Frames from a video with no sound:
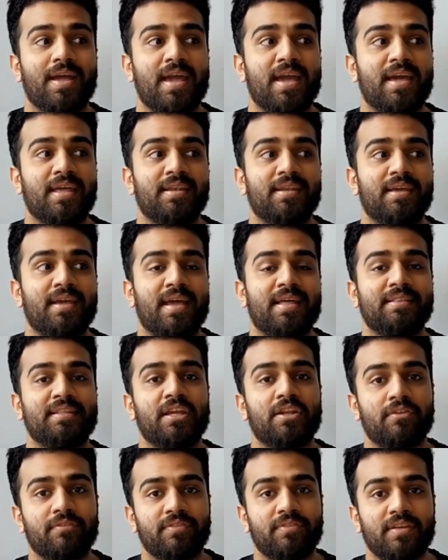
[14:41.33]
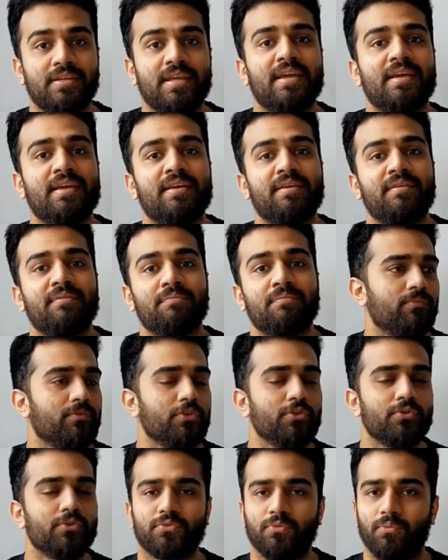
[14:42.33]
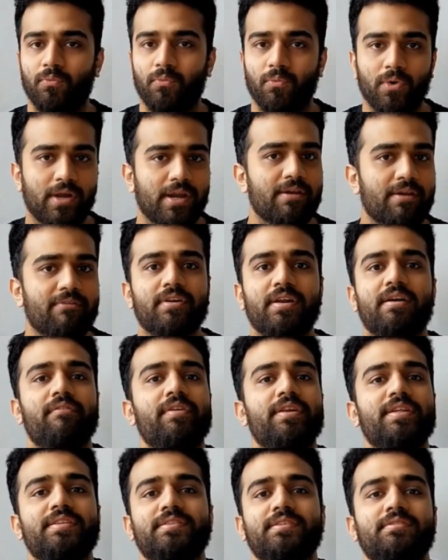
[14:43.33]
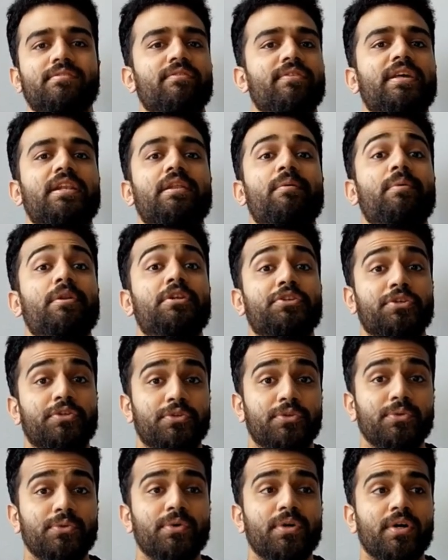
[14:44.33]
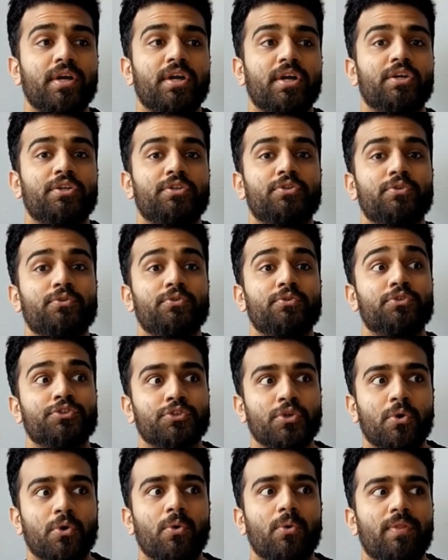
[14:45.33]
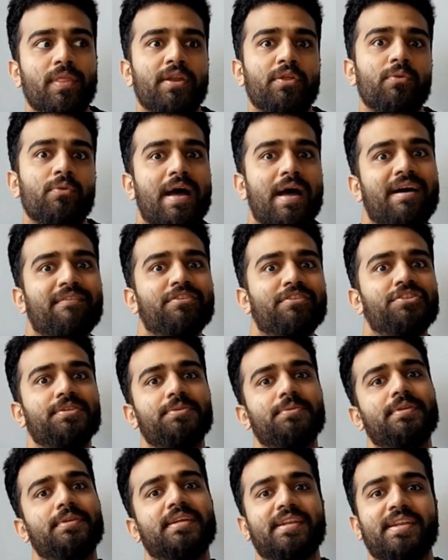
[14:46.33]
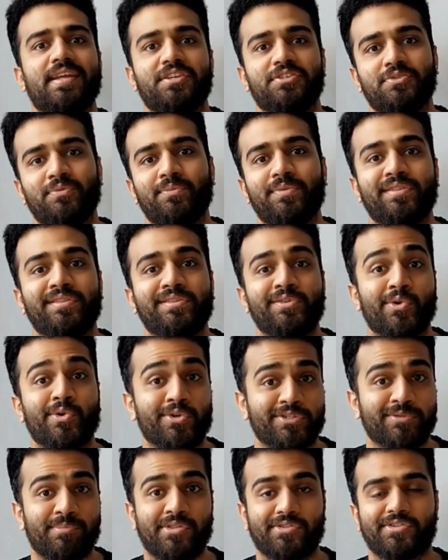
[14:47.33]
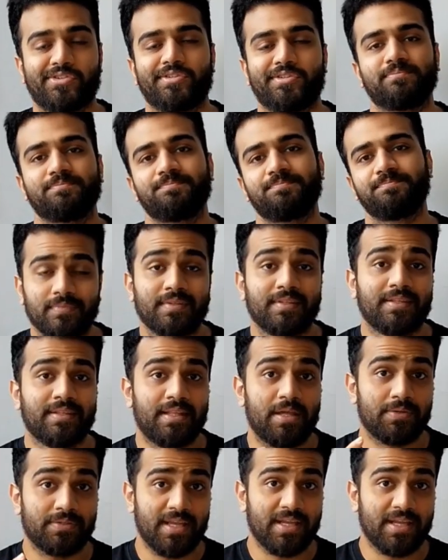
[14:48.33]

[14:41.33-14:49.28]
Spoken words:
And at the end of the day, use whatever evidence is available to you to show that you have a genuine connection with your sponsor. Now,